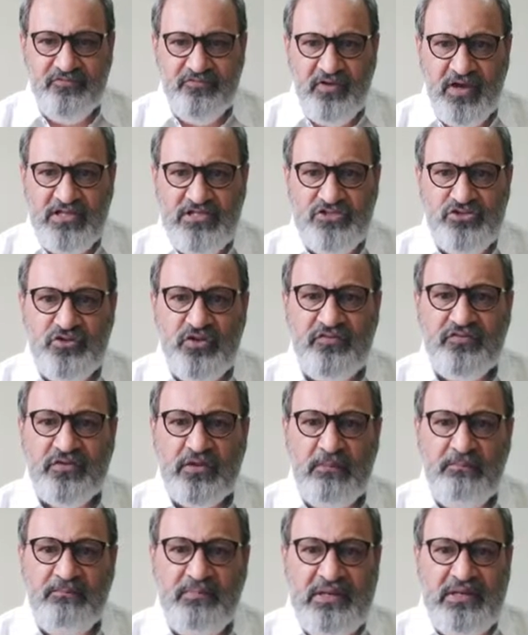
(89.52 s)
Once you
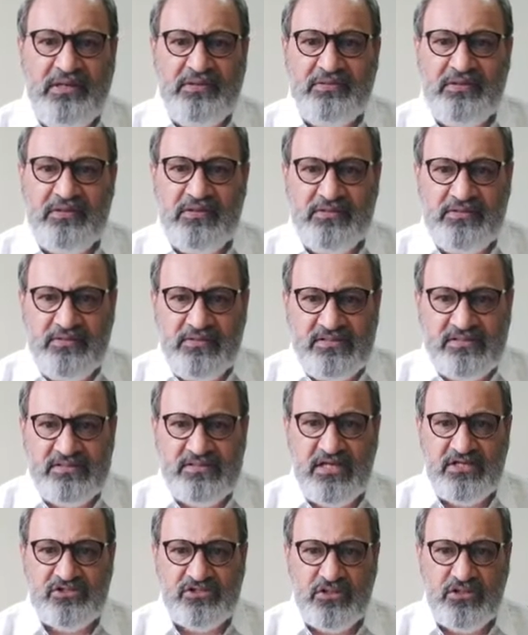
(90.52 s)
have completed
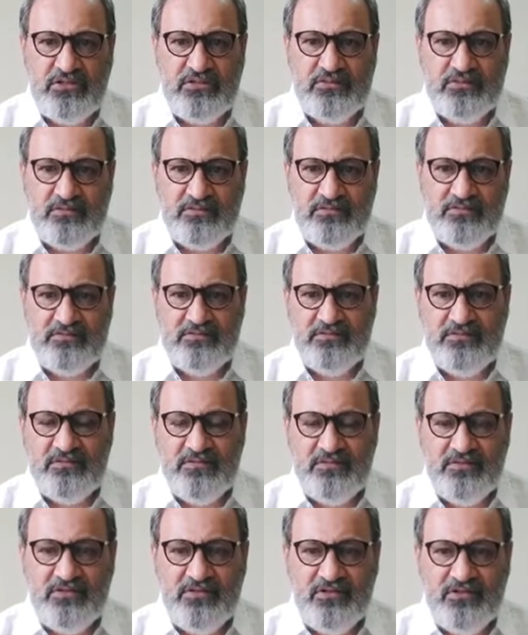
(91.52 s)
this session,
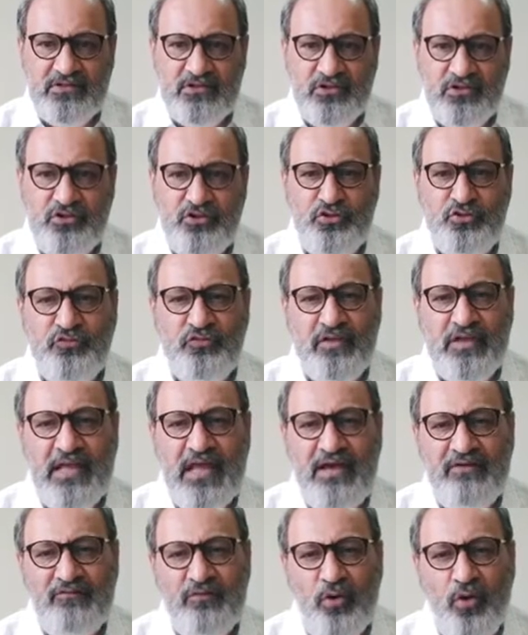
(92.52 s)
you
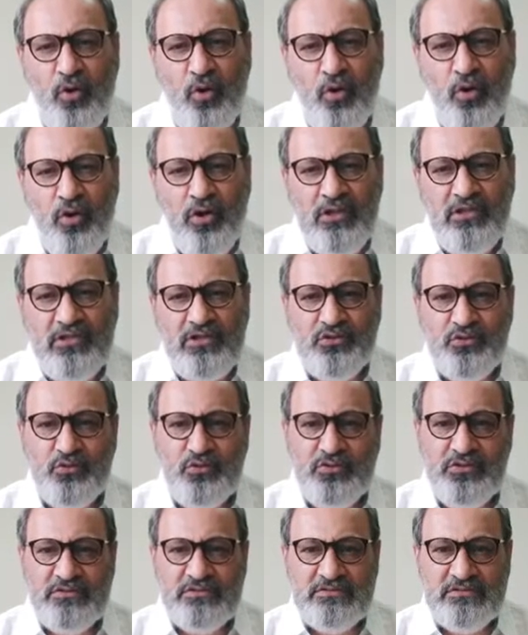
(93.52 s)
will have all the
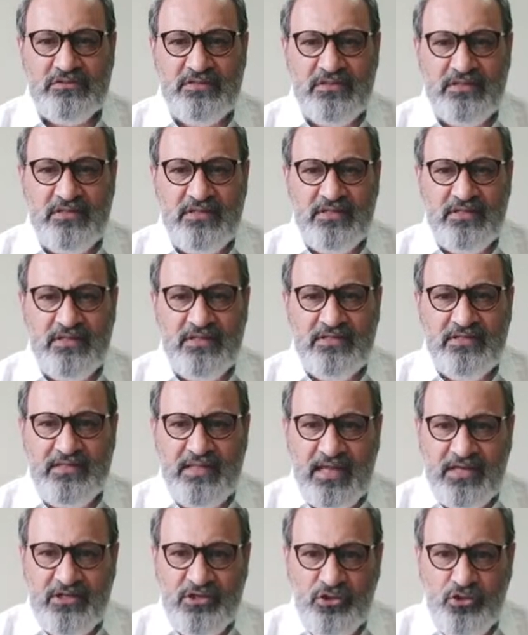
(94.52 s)
tools
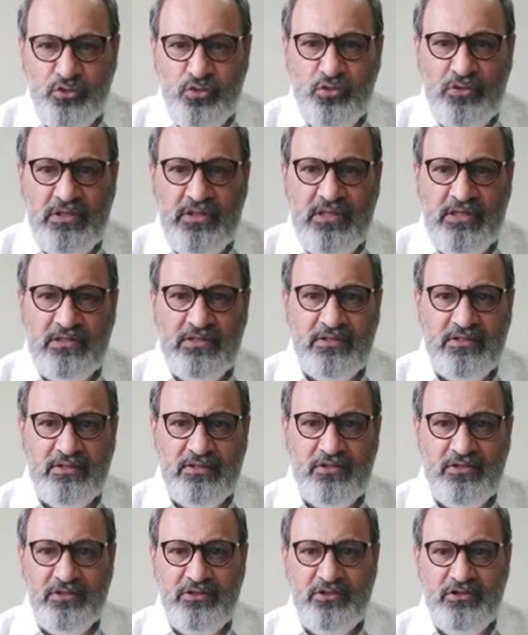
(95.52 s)
that you need
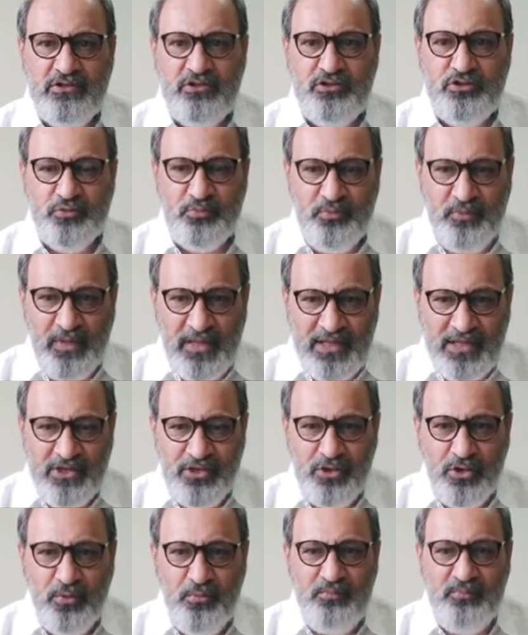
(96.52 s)
to
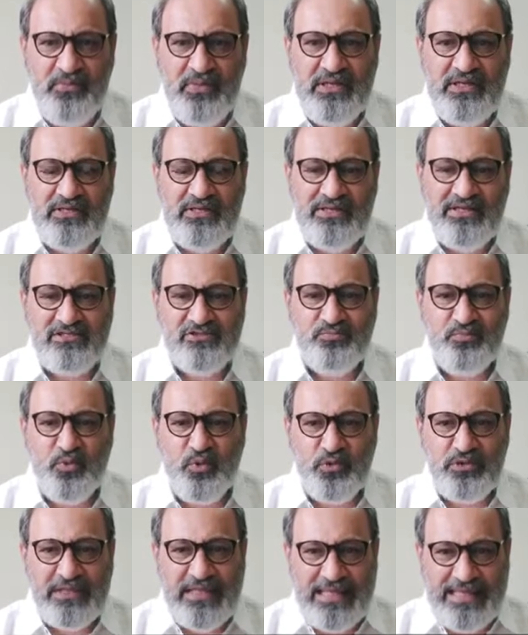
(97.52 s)
make your meetings
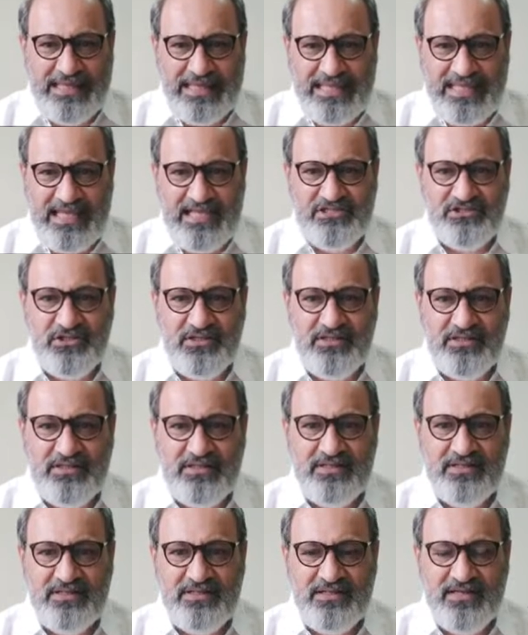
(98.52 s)
both
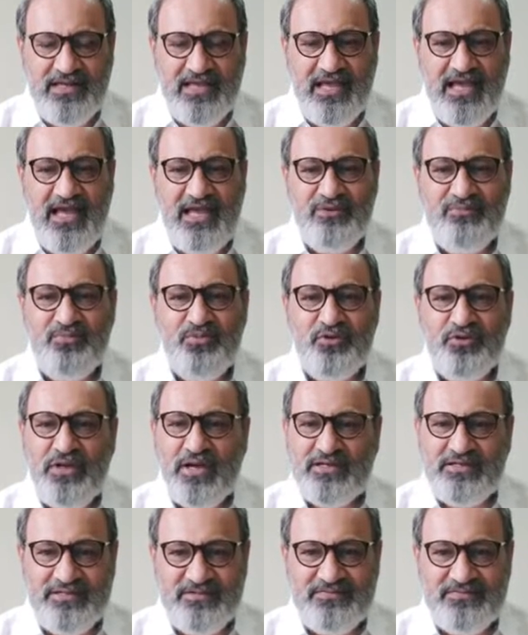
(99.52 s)
engaging and
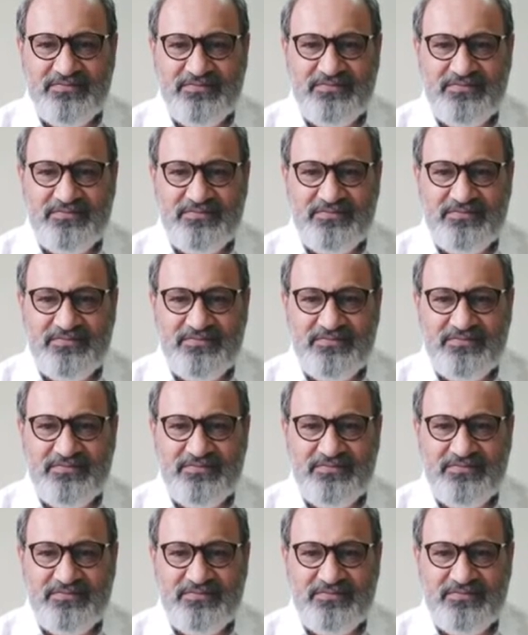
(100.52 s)
productive.